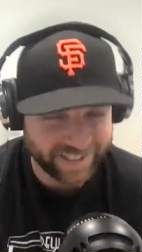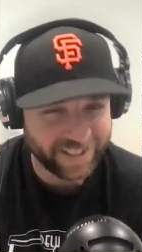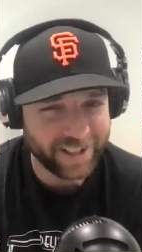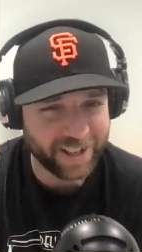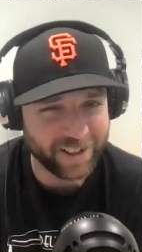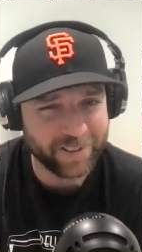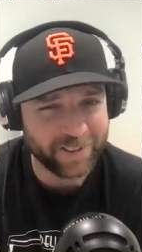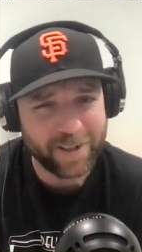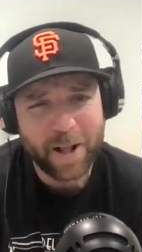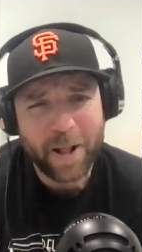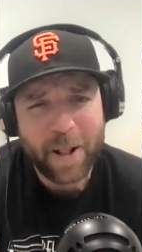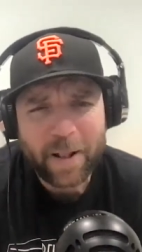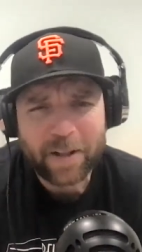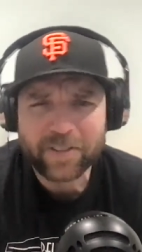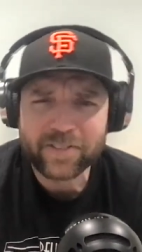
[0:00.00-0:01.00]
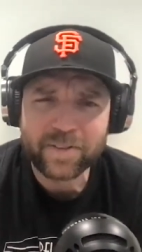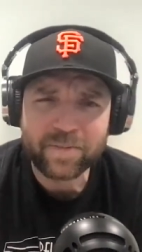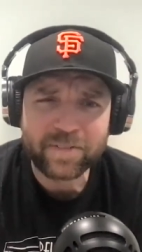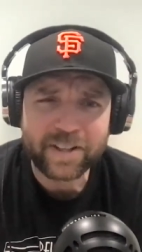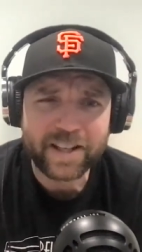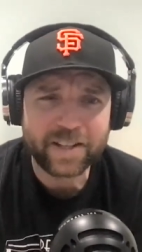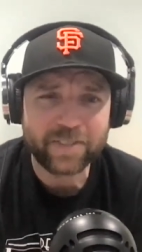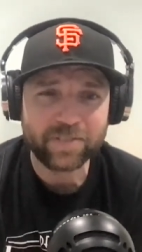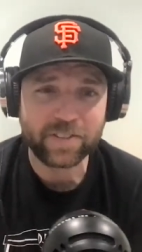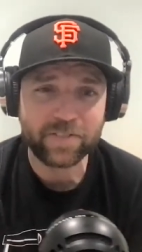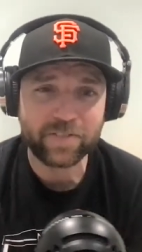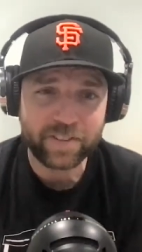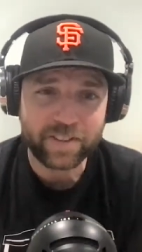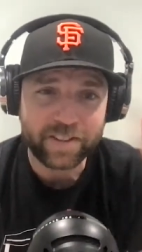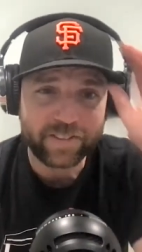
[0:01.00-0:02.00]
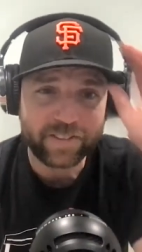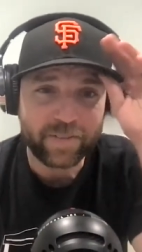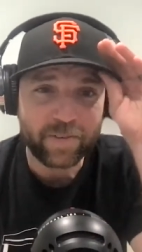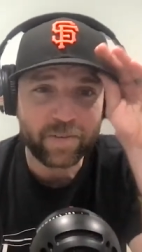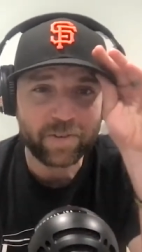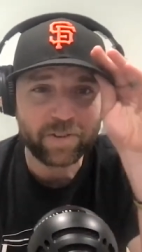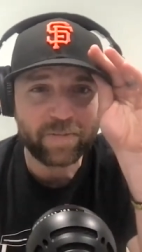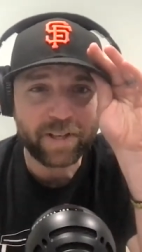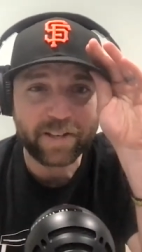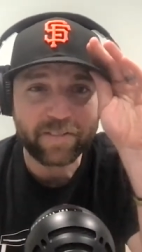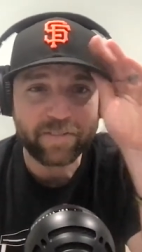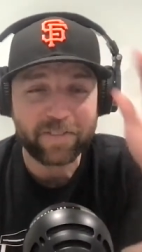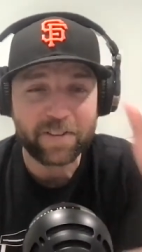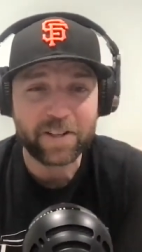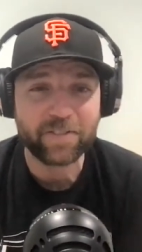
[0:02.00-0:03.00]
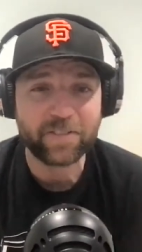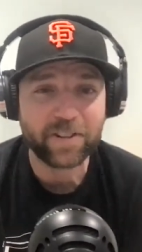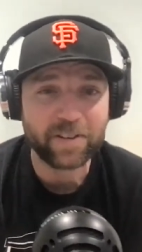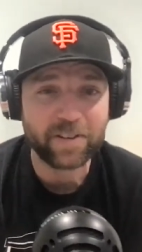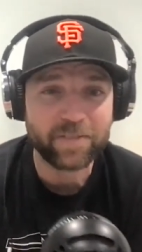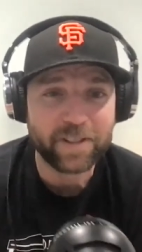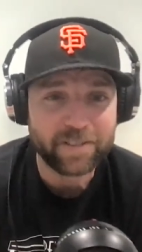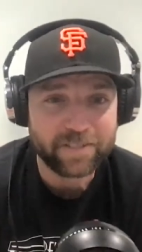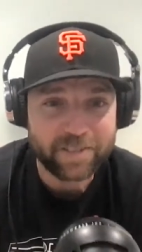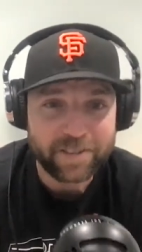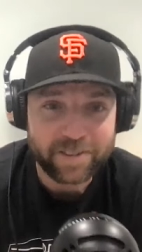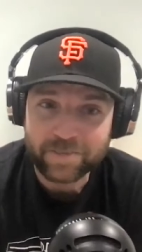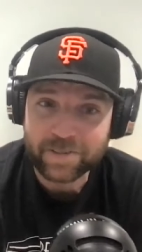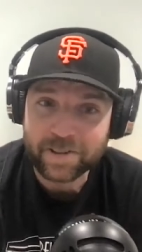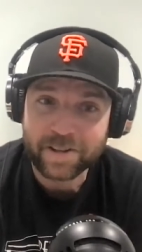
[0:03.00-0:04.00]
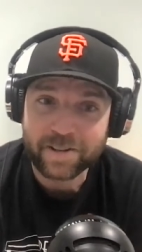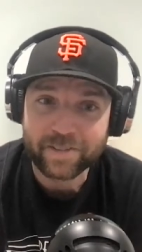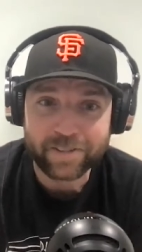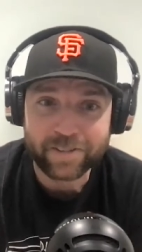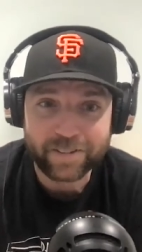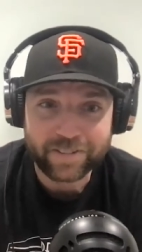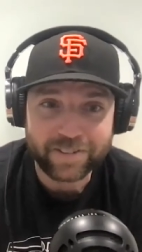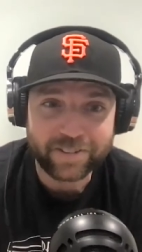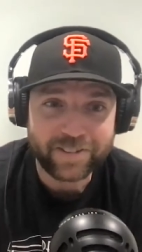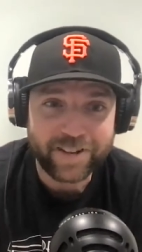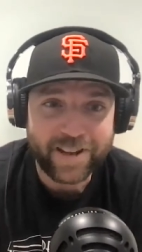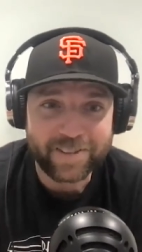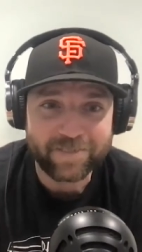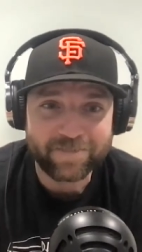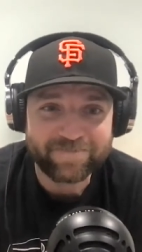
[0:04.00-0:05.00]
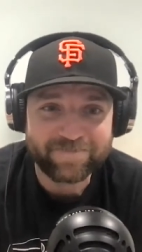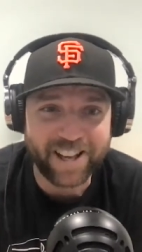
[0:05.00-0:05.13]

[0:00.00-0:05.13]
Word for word: you know, sometimes if uh, someone was making fun of her, I might say, "Oh, that's a shame."